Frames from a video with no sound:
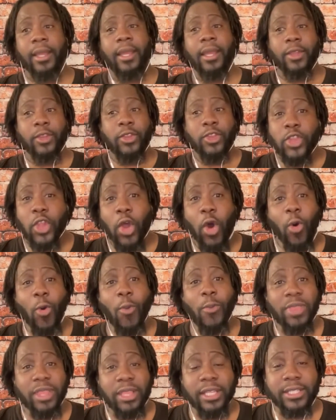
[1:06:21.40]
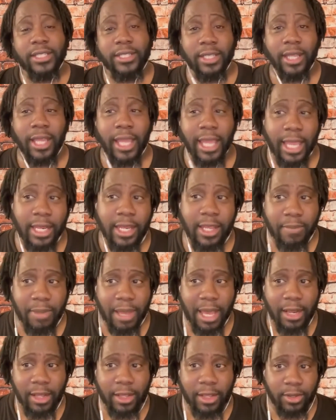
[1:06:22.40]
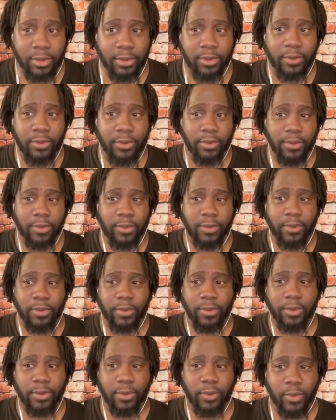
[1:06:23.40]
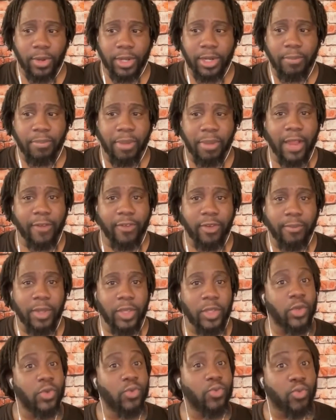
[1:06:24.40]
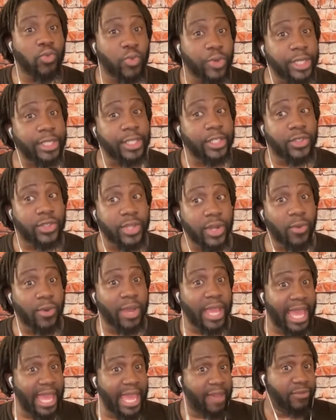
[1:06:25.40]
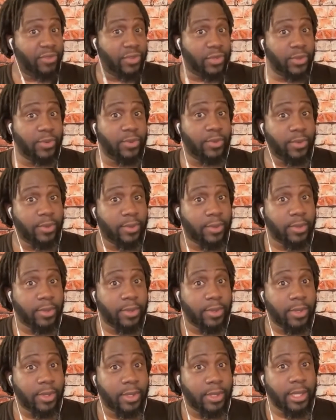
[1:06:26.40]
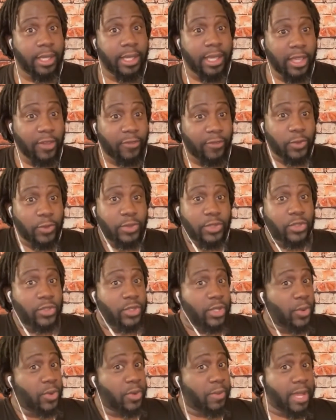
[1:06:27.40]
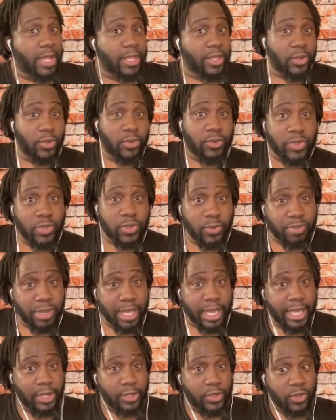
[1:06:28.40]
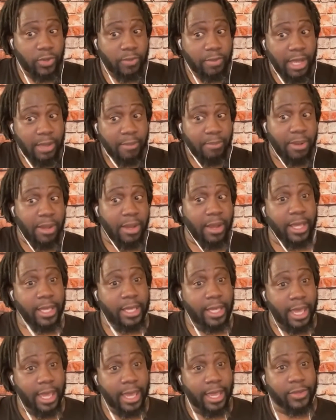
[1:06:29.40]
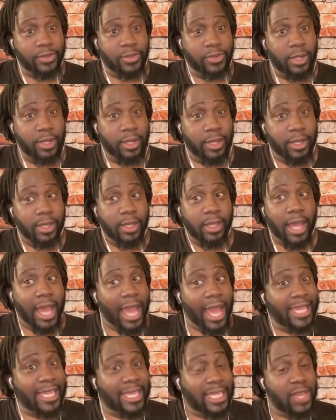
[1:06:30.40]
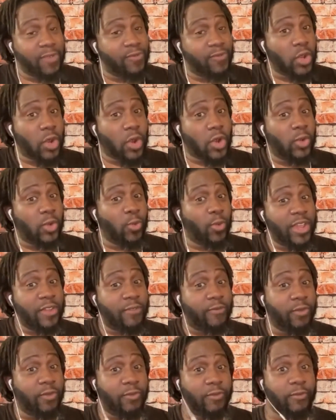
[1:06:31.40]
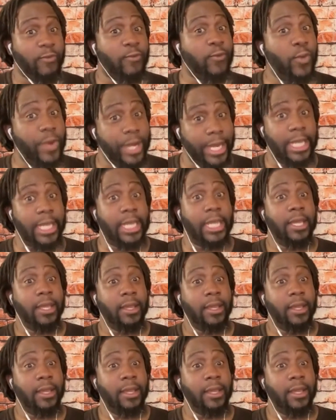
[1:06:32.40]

No, listen, anybody who want to buy from me, you really don't have to. If you just go to my YouTube page or my podcast, I give it all away for free.